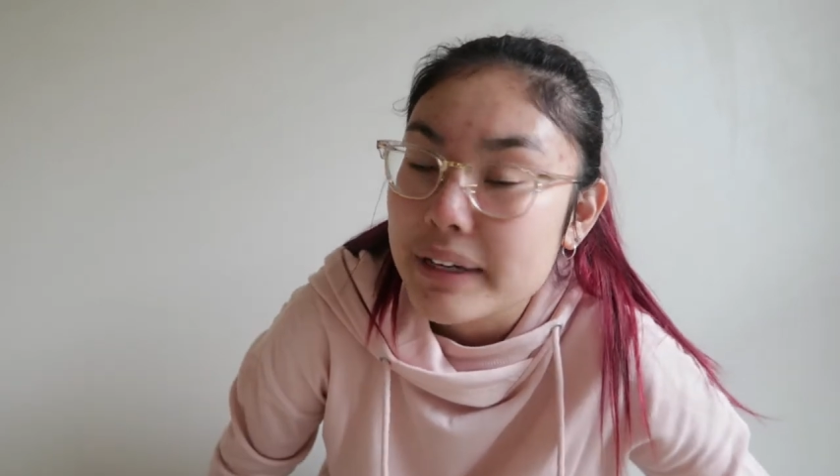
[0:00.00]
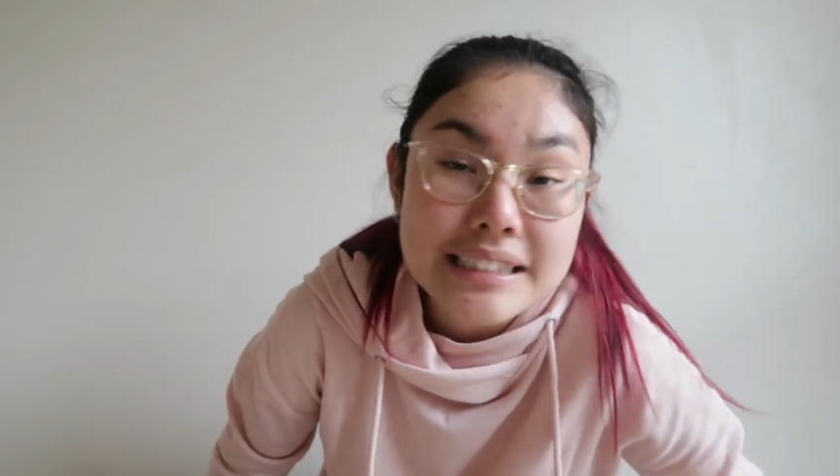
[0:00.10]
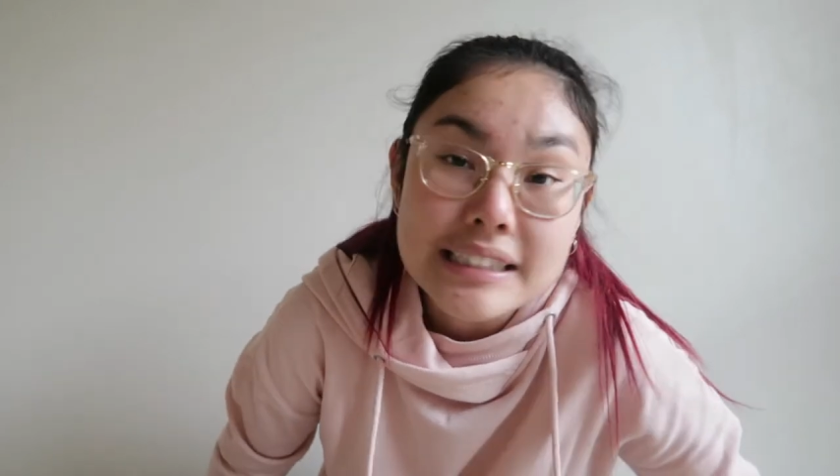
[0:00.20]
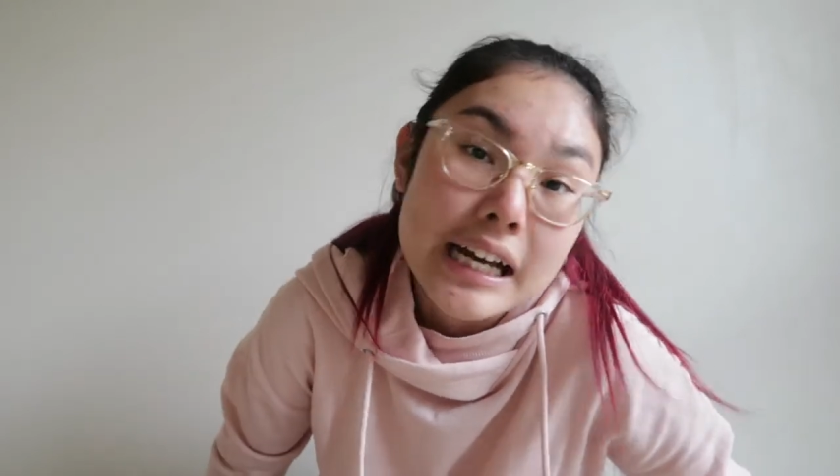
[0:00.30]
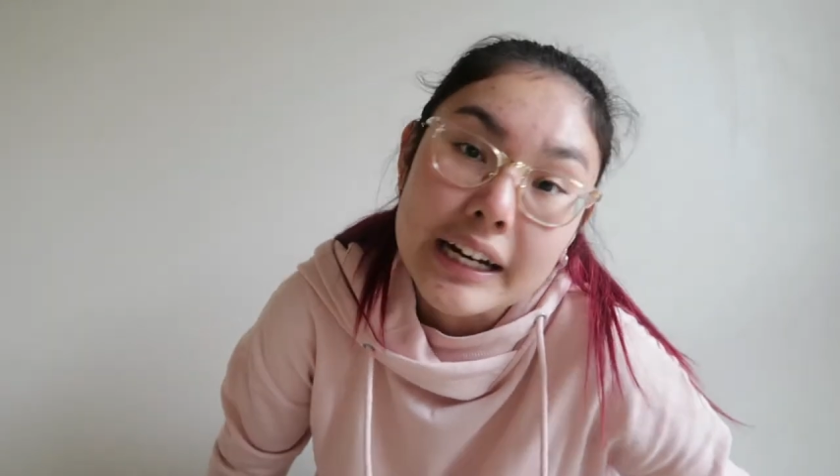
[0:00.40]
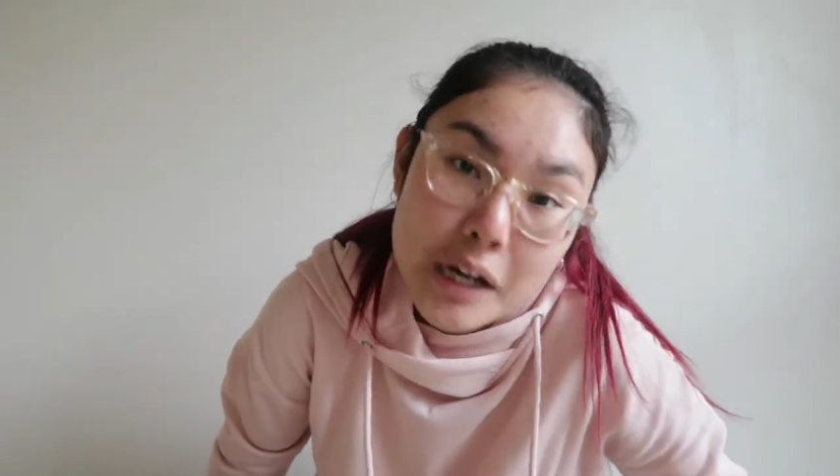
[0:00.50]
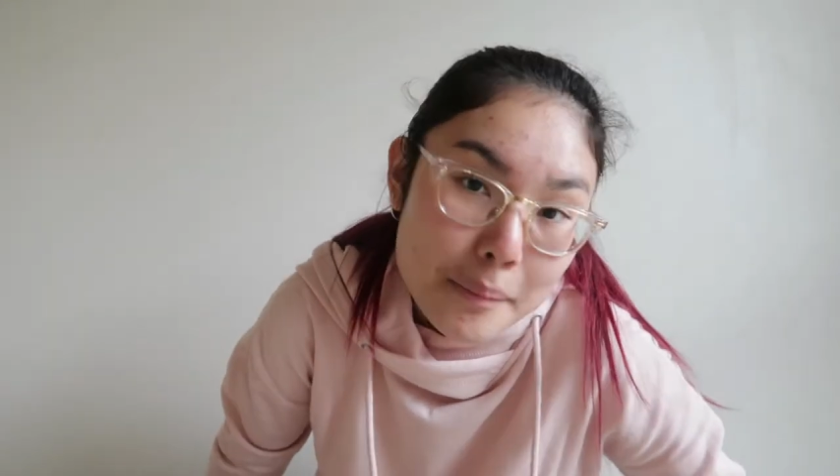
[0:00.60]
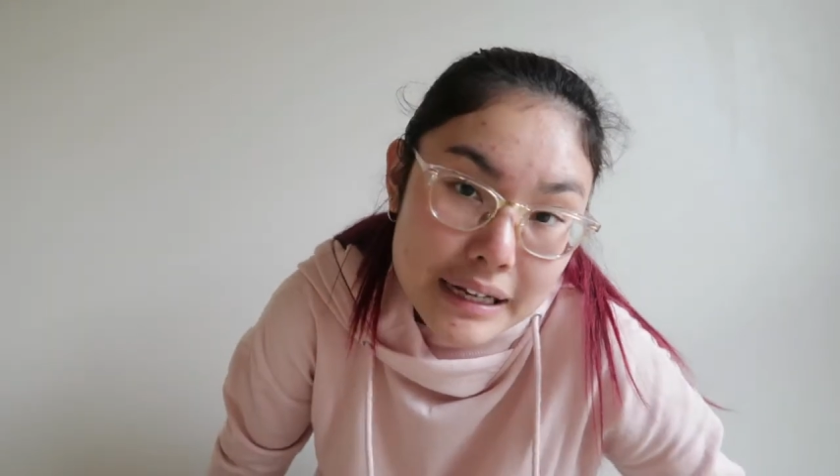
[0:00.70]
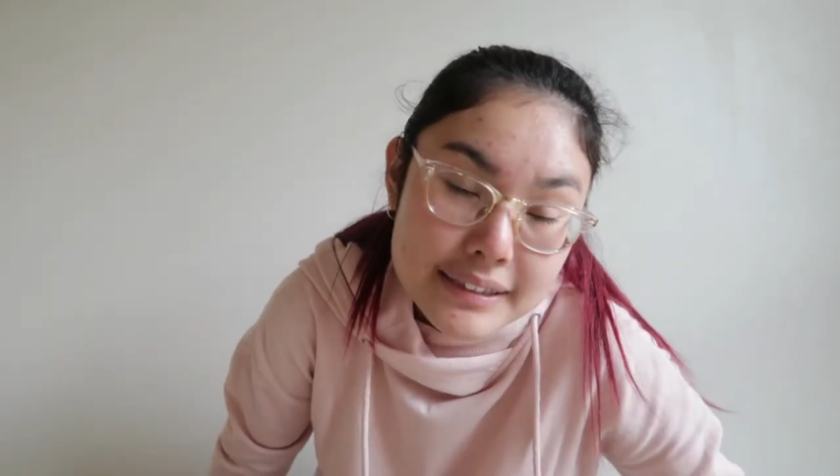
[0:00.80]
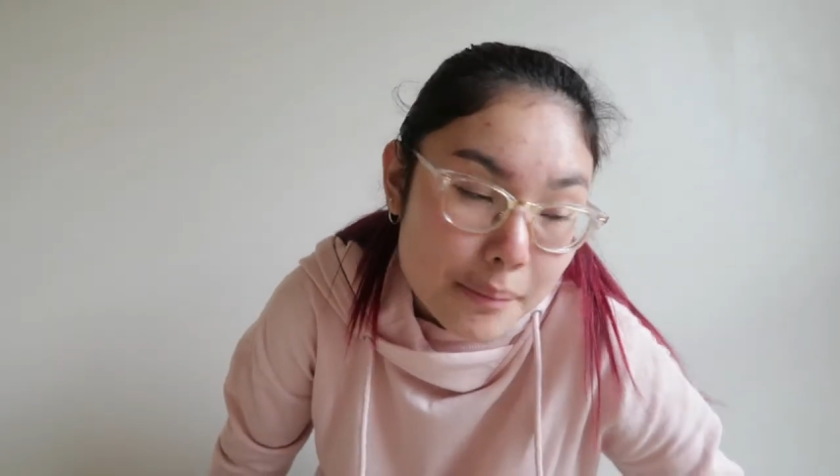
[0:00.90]
it's gotta
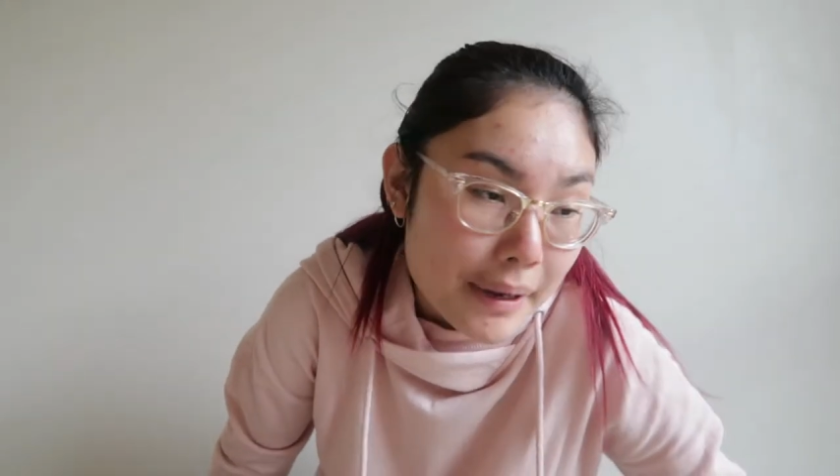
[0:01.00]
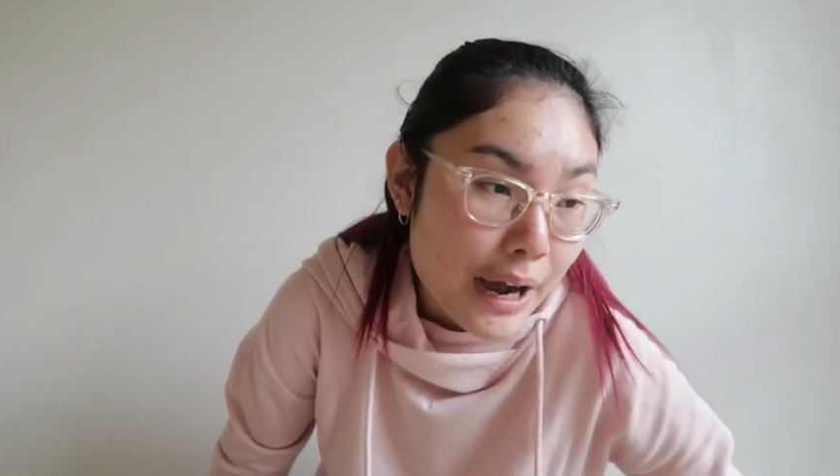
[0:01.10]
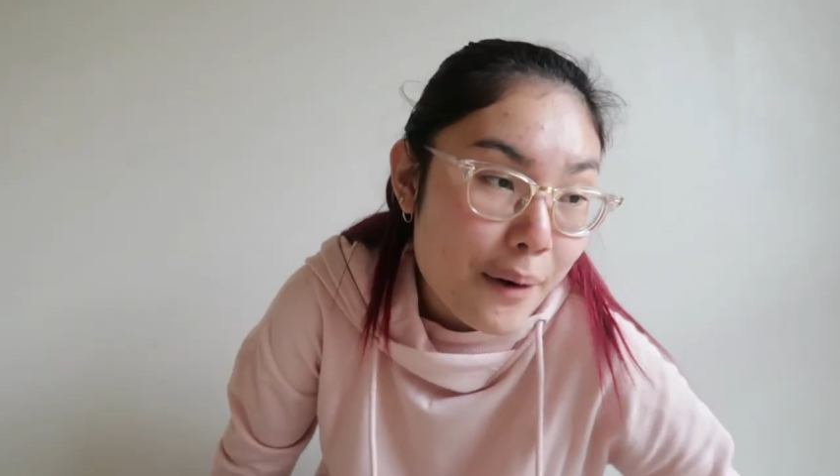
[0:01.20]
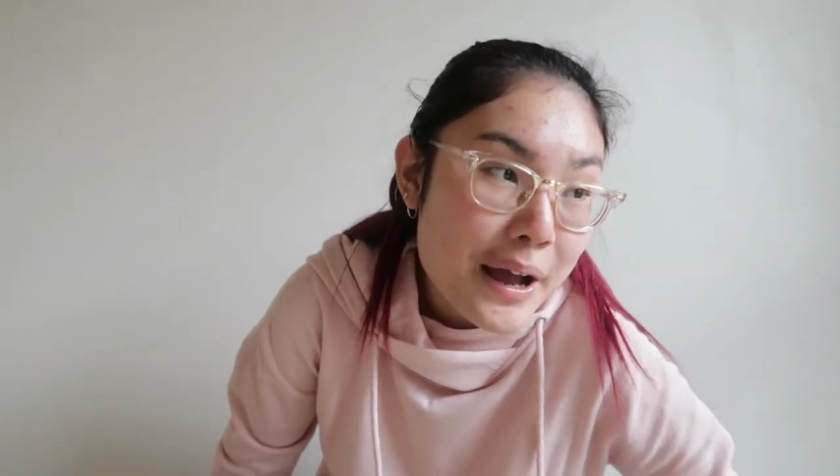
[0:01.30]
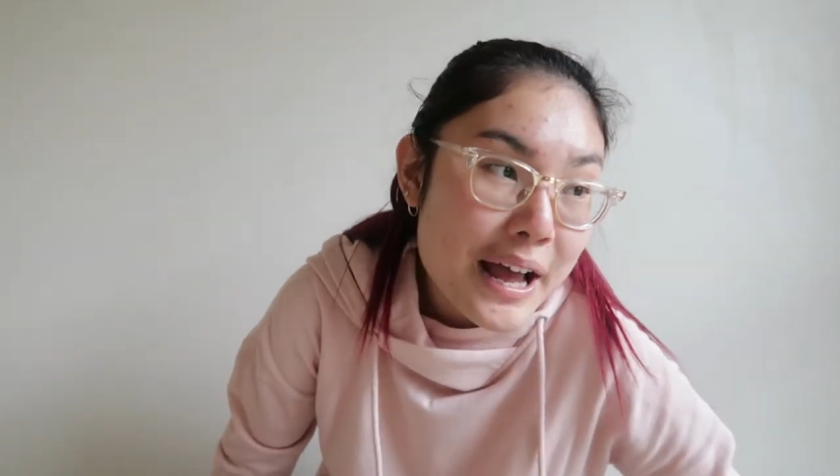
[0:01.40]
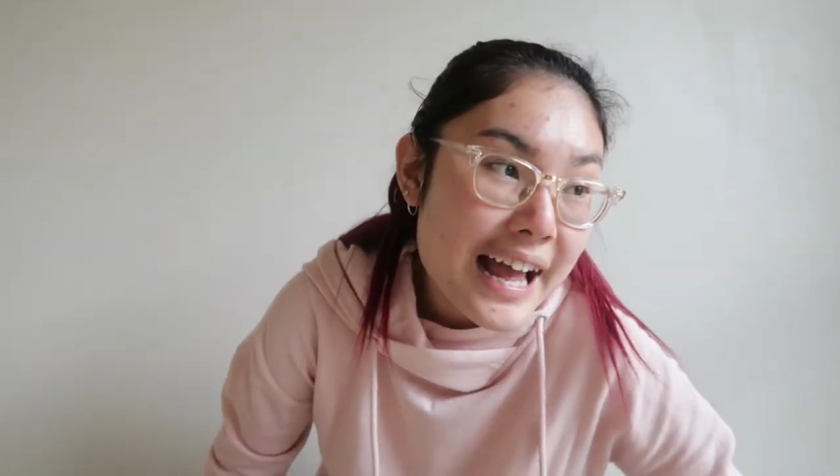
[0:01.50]
come out somehow,